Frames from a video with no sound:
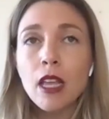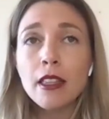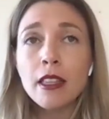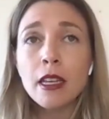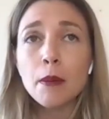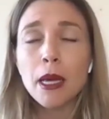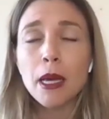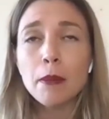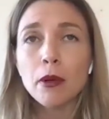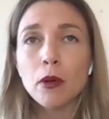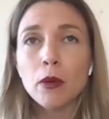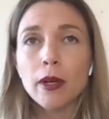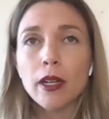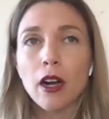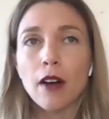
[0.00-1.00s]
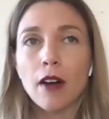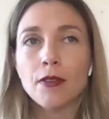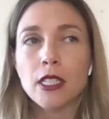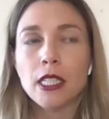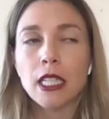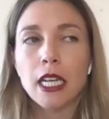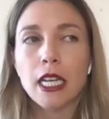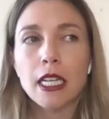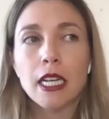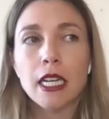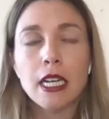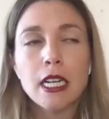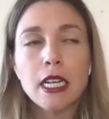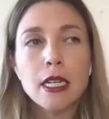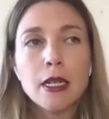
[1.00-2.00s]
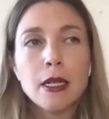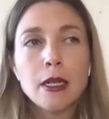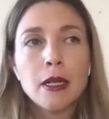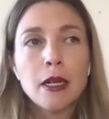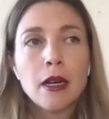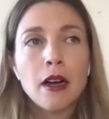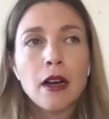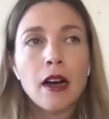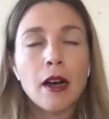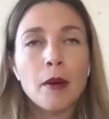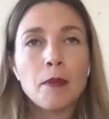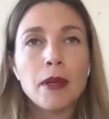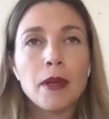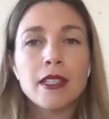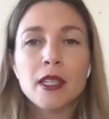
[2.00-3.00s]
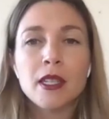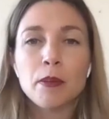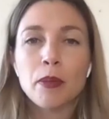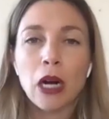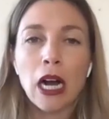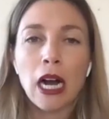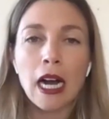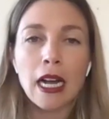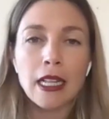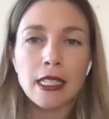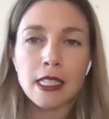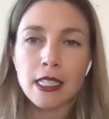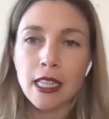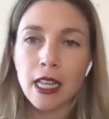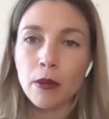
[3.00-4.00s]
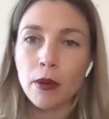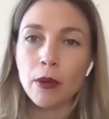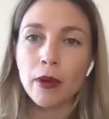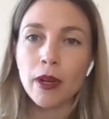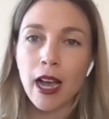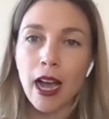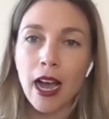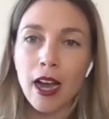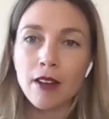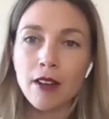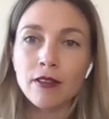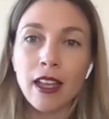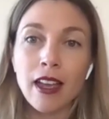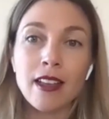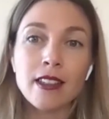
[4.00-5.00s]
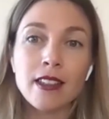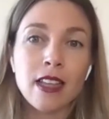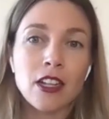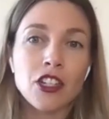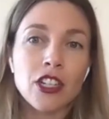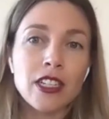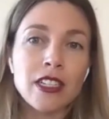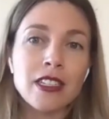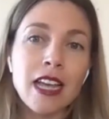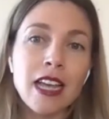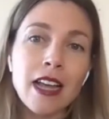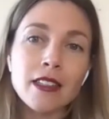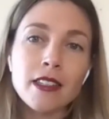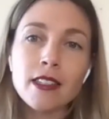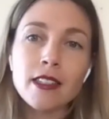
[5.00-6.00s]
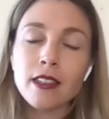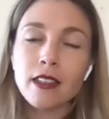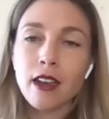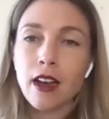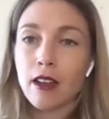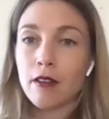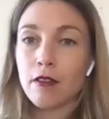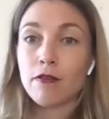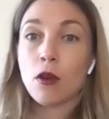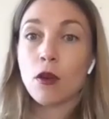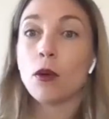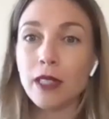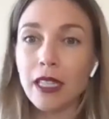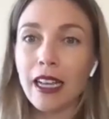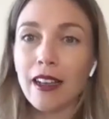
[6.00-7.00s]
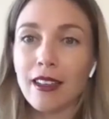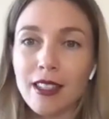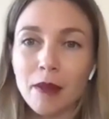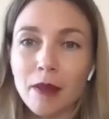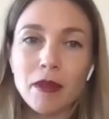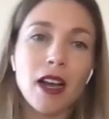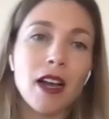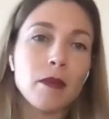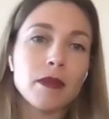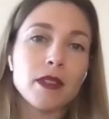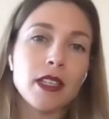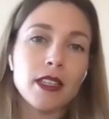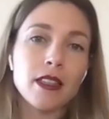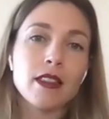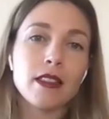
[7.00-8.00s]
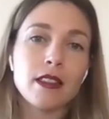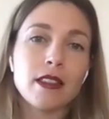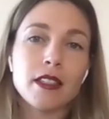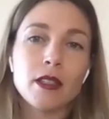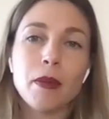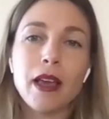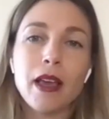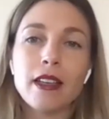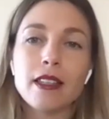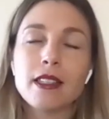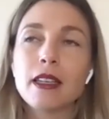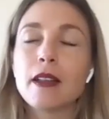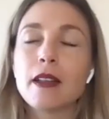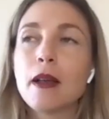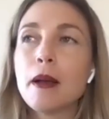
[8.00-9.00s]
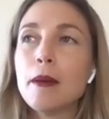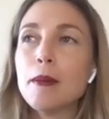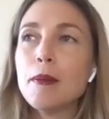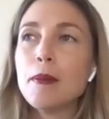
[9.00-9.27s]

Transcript: I think people would often like um, be surprised that we would have like such intense unfolding sometimes in the space. And